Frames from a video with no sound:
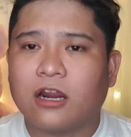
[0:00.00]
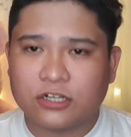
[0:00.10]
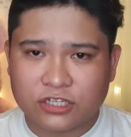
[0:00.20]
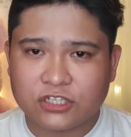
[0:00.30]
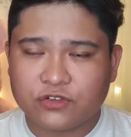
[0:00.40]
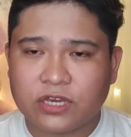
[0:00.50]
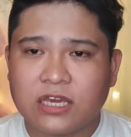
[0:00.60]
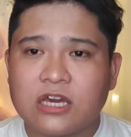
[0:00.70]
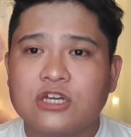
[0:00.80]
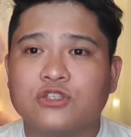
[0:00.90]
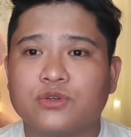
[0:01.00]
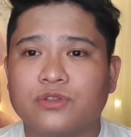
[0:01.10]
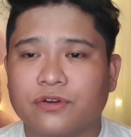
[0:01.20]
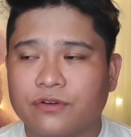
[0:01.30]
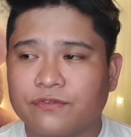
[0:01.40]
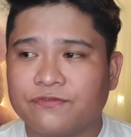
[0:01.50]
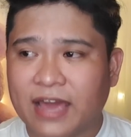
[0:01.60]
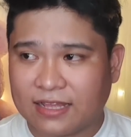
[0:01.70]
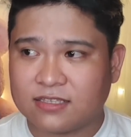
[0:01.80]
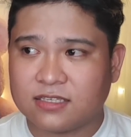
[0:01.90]
artistry, to their
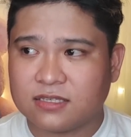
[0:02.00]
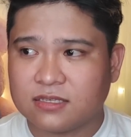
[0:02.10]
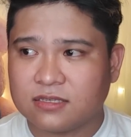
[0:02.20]
fans.